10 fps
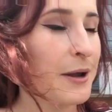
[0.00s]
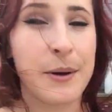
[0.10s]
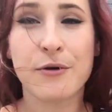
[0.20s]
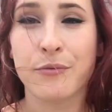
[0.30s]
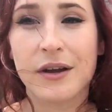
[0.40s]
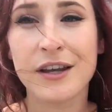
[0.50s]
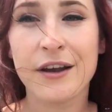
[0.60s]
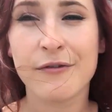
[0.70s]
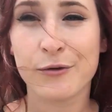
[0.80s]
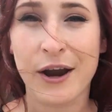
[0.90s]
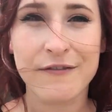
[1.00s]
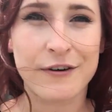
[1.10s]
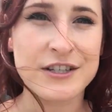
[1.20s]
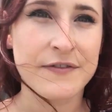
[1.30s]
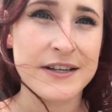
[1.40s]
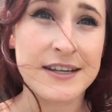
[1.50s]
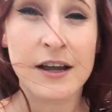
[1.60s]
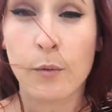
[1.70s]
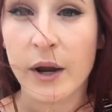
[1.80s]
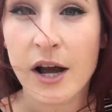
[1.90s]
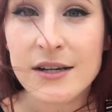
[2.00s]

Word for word: Yeah, we had a really good, great first visit and we